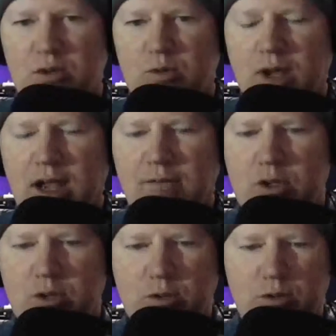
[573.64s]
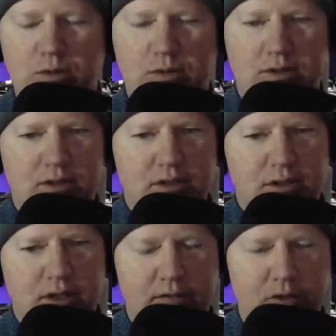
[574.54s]
have you
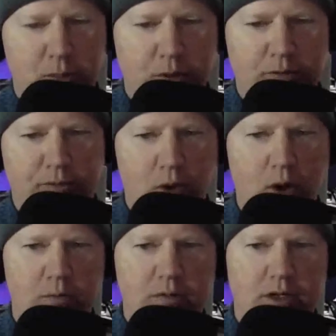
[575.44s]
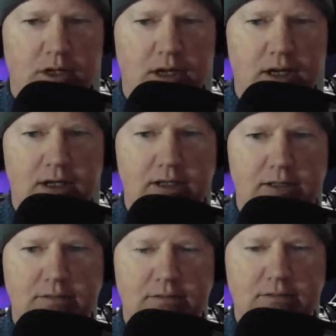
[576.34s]
performed
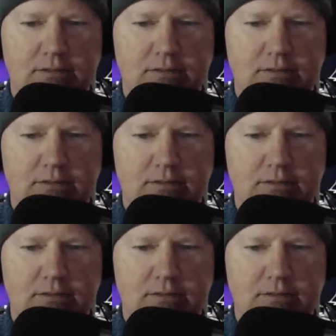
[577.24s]
a